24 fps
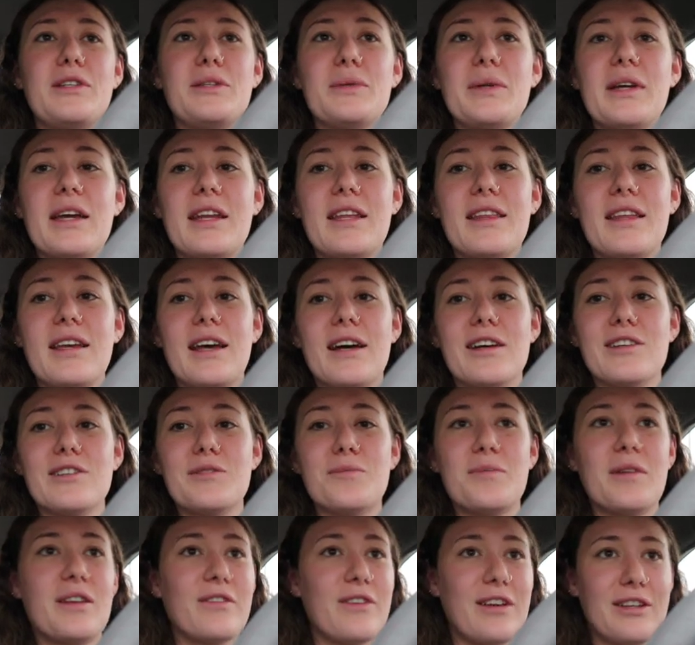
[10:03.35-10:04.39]
doing anything
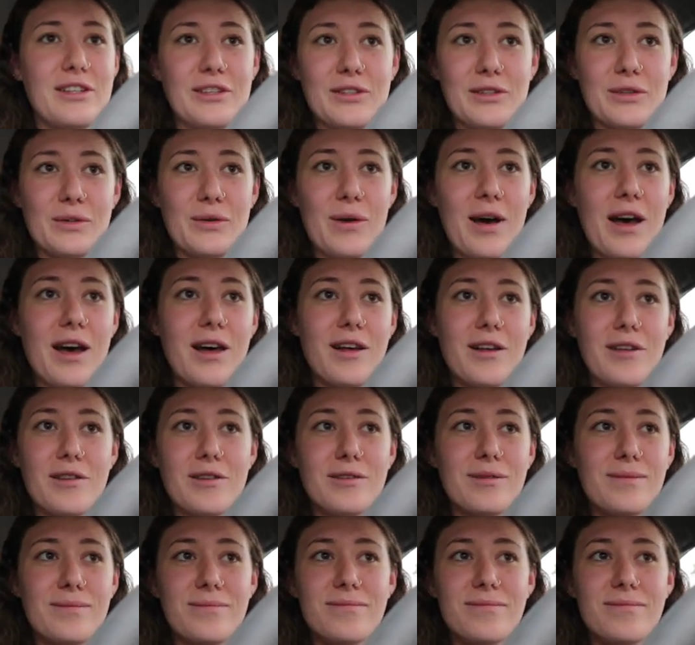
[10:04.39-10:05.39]
else, but if I do, I'll